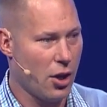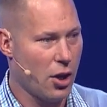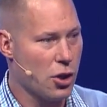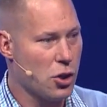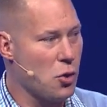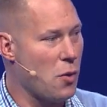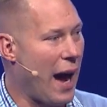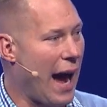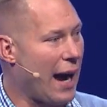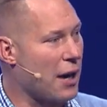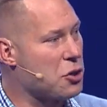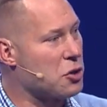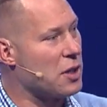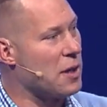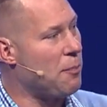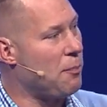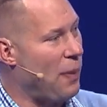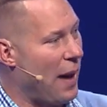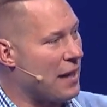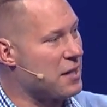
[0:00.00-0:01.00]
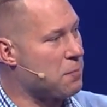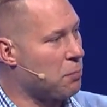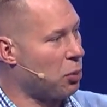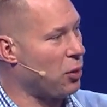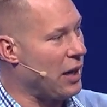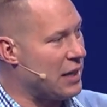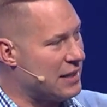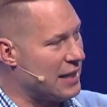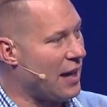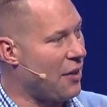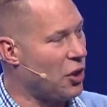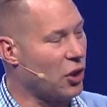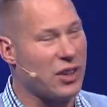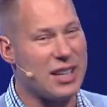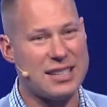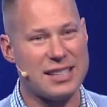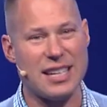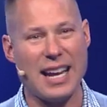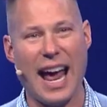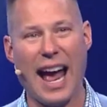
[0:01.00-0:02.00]
You actually best pray together.
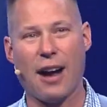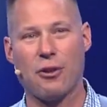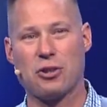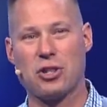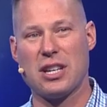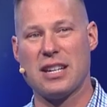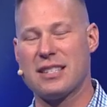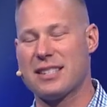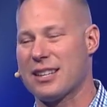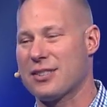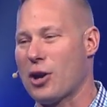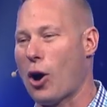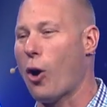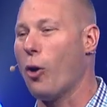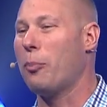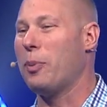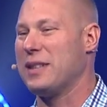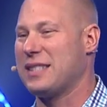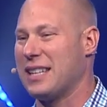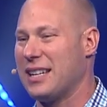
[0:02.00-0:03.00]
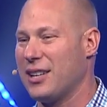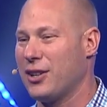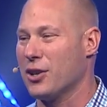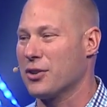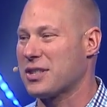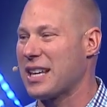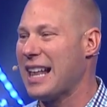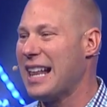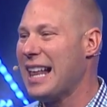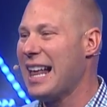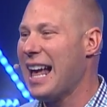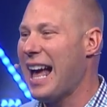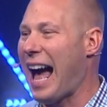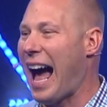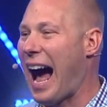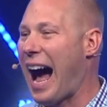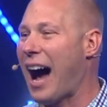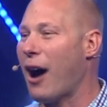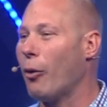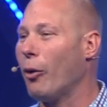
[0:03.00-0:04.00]
Listen to how Jesus opens it. He goes,
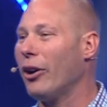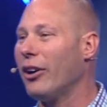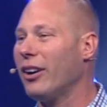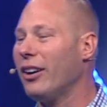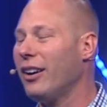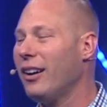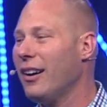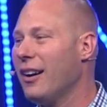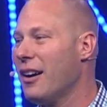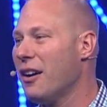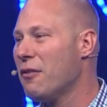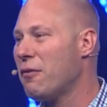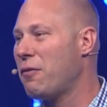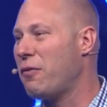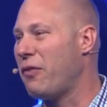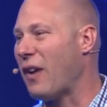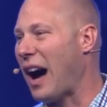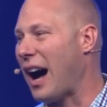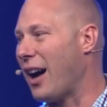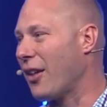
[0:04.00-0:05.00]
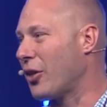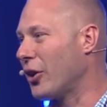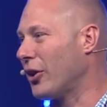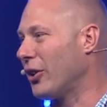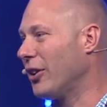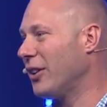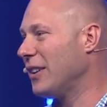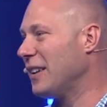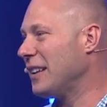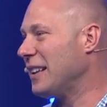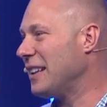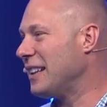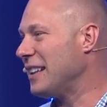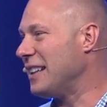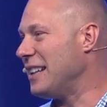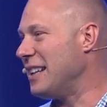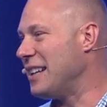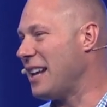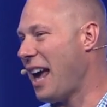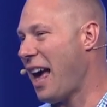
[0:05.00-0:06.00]
"Our Father in